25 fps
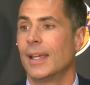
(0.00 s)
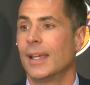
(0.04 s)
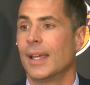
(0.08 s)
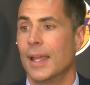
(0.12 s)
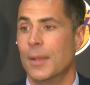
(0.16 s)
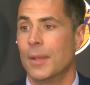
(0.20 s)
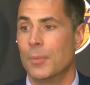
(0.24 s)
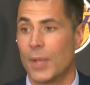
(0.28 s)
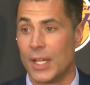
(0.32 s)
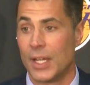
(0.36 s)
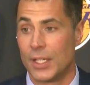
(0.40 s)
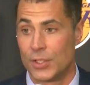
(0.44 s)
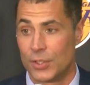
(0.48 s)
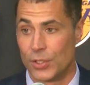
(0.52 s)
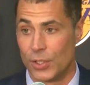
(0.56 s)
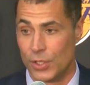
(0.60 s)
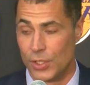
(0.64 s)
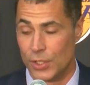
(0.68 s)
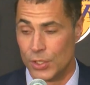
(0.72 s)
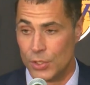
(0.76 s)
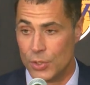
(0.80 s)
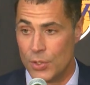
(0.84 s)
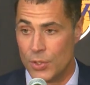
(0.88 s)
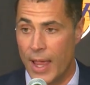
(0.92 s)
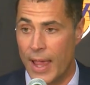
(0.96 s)
and make sure
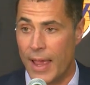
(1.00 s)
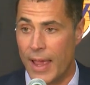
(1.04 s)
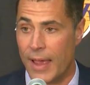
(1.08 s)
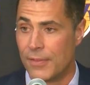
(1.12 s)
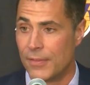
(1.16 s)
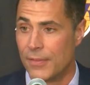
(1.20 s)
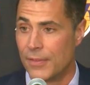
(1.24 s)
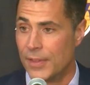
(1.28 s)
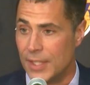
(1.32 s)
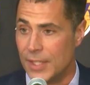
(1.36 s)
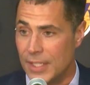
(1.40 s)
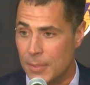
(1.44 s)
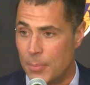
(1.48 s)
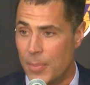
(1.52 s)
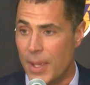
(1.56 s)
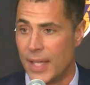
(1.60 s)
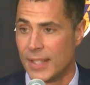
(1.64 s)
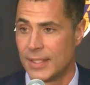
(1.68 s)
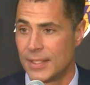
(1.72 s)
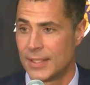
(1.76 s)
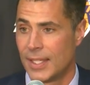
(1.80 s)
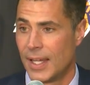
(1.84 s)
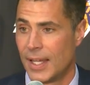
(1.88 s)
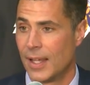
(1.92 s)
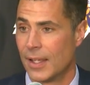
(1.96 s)
you have the
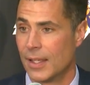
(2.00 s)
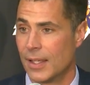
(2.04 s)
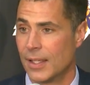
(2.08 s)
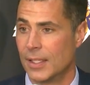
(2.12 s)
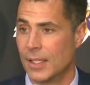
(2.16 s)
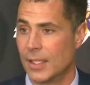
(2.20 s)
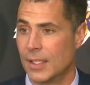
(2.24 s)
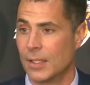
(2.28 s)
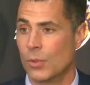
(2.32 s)
best talent